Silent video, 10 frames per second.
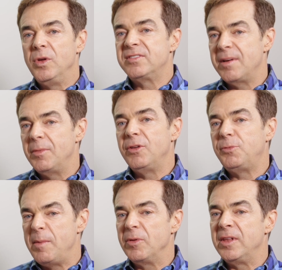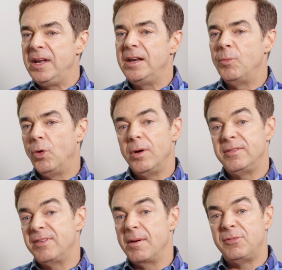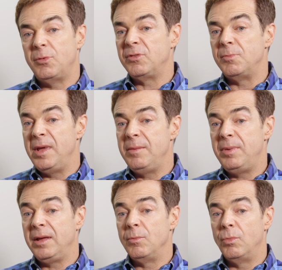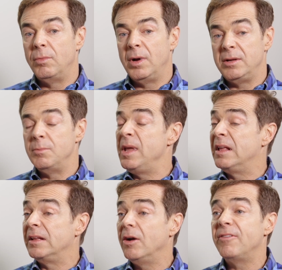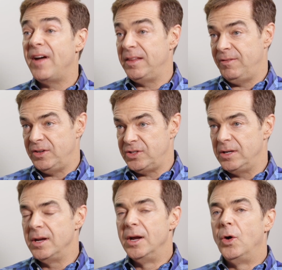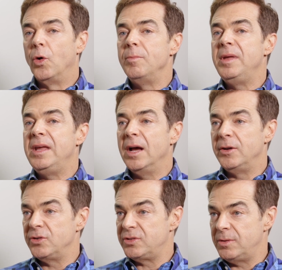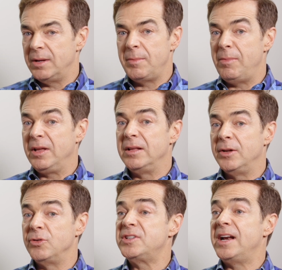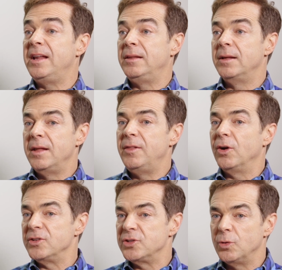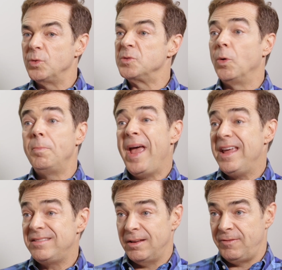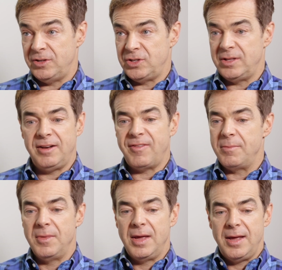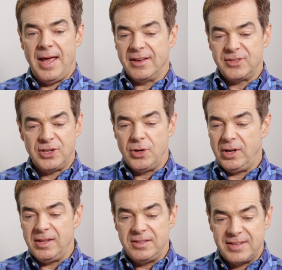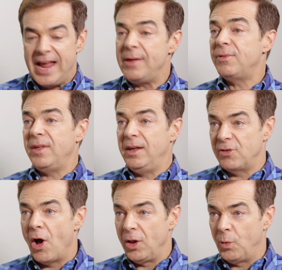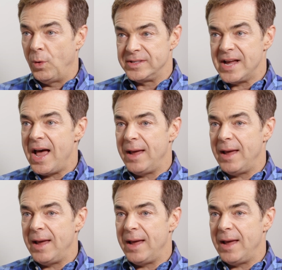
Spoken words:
with some of those people that needed more, sometimes it was me clarifying the vision, or me maybe understanding their concern was more pace of vision. That if I'm executing these 8 things all at one